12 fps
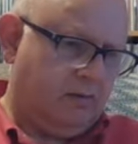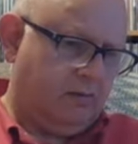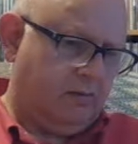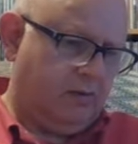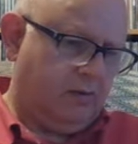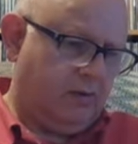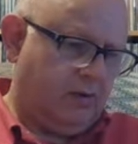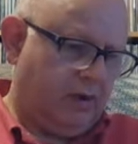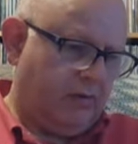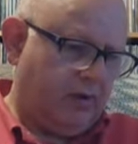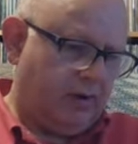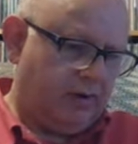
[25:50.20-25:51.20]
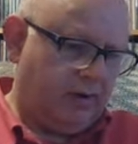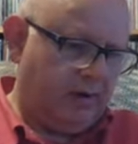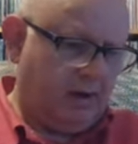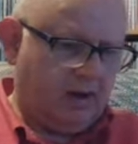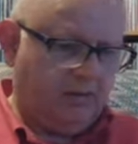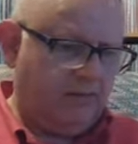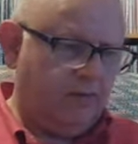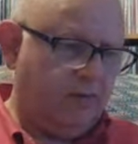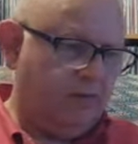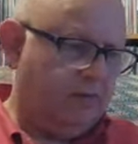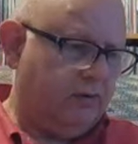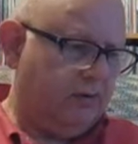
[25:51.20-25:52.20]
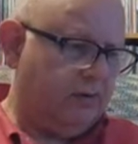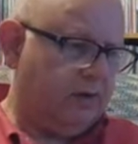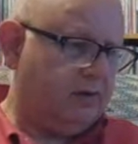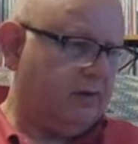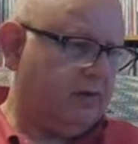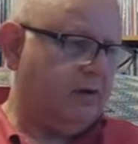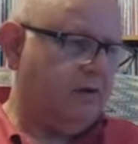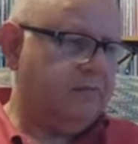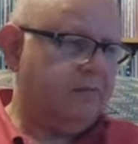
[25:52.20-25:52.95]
The great Randy California on guitar.